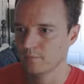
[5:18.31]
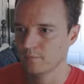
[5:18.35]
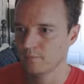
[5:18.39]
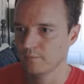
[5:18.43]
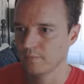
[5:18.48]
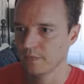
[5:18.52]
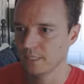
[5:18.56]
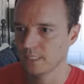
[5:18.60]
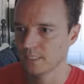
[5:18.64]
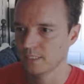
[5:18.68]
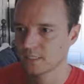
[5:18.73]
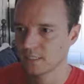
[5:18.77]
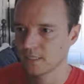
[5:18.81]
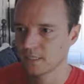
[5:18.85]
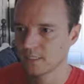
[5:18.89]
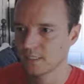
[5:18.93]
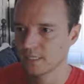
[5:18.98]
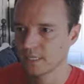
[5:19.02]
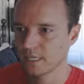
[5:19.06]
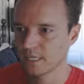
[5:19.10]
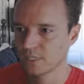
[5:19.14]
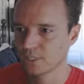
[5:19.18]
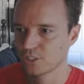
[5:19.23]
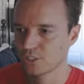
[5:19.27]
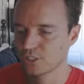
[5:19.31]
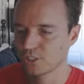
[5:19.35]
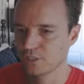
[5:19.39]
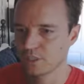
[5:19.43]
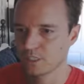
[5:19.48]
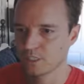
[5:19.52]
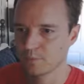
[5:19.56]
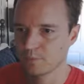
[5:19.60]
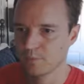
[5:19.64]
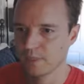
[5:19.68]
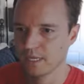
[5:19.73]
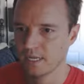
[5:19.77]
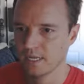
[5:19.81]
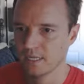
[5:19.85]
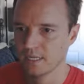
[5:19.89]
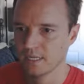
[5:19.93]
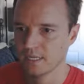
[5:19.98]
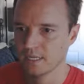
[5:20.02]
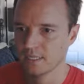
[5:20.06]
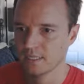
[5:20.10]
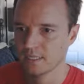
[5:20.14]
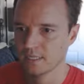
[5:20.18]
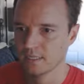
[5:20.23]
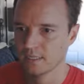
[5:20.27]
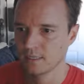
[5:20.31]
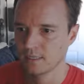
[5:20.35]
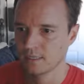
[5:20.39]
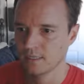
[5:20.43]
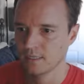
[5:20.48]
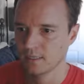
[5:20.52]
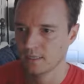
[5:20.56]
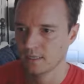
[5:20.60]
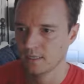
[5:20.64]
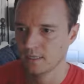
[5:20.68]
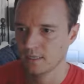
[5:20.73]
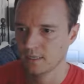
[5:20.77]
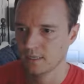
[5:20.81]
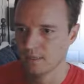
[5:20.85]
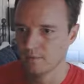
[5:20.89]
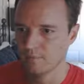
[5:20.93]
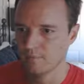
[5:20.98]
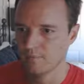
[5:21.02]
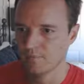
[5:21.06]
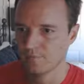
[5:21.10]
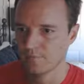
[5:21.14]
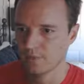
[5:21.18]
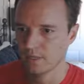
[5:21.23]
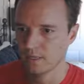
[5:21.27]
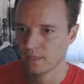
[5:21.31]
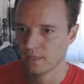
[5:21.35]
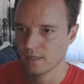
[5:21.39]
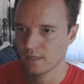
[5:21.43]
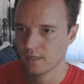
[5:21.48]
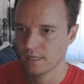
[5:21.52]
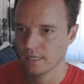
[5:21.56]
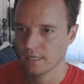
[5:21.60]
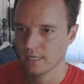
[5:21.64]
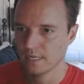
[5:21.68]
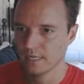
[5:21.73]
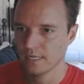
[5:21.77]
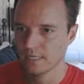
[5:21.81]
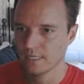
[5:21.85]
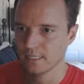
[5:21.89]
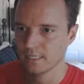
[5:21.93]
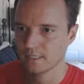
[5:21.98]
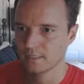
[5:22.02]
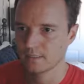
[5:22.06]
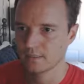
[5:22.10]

based on a texture that's panning, I